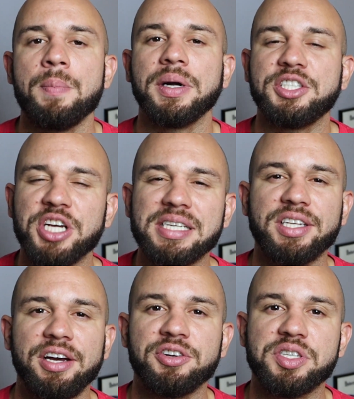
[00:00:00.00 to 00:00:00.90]
but
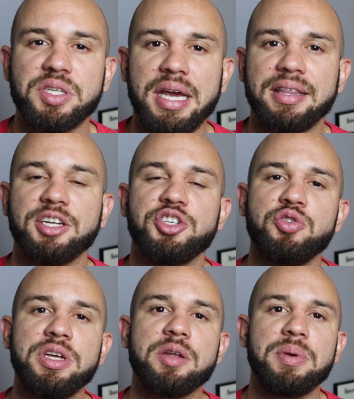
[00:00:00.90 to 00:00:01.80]
just understand that
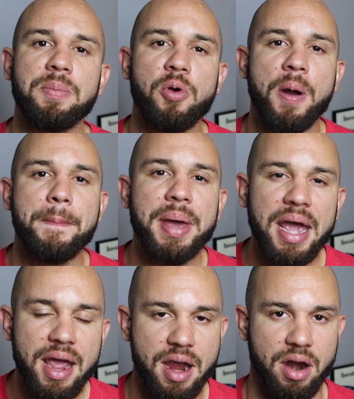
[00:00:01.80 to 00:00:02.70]
you need to be
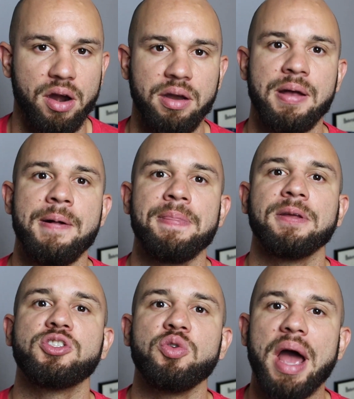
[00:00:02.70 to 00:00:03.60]
prepared
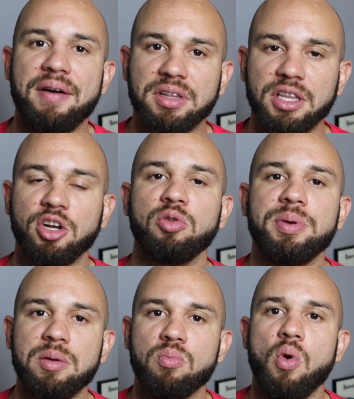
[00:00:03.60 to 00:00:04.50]
to have a little
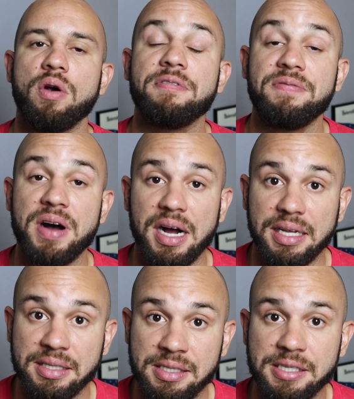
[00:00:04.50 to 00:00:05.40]
bit more
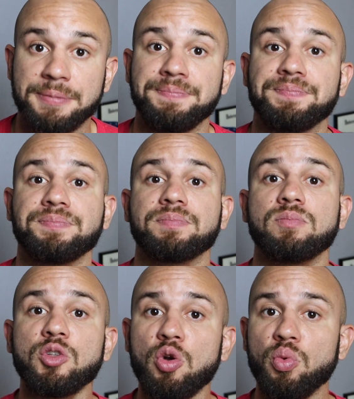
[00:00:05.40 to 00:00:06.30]
funds
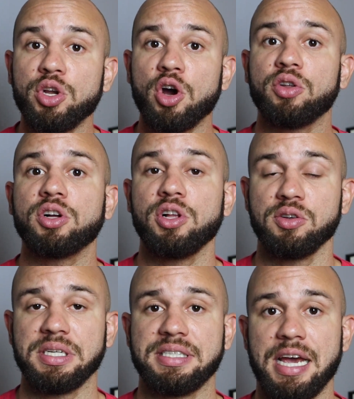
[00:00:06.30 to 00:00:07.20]
when you go to the
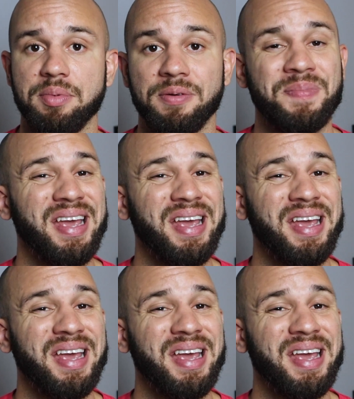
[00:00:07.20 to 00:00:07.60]
closing table.